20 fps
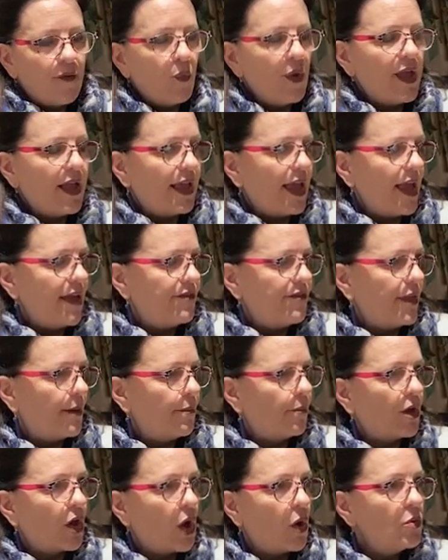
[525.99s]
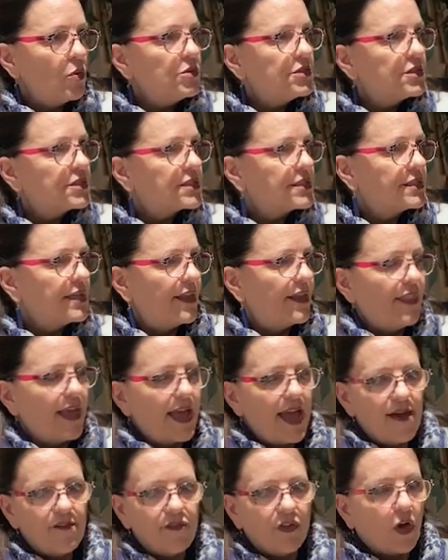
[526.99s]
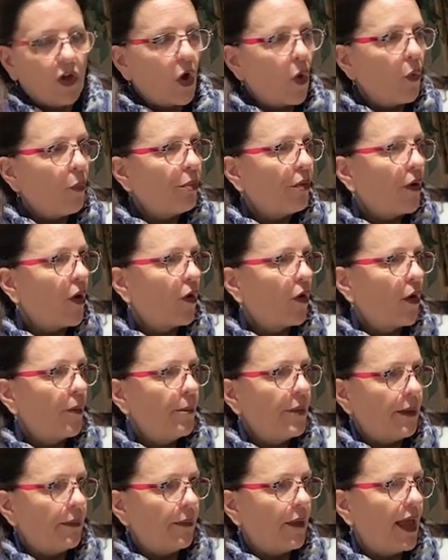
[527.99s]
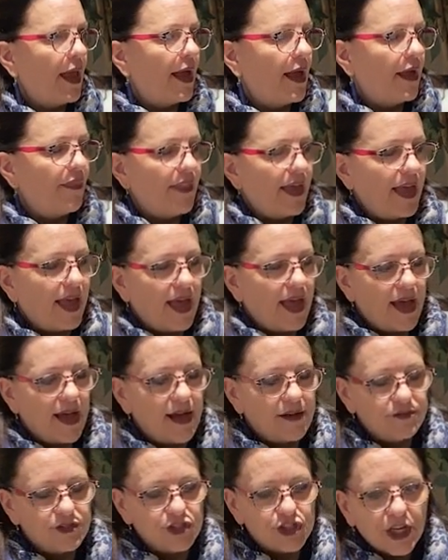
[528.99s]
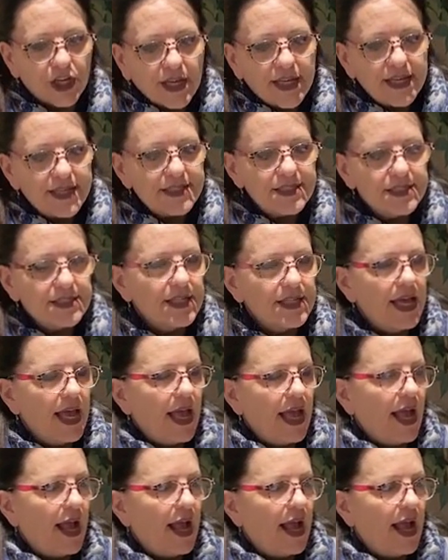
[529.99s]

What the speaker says: We gave them goats, and they have a goat program, and they have chickens,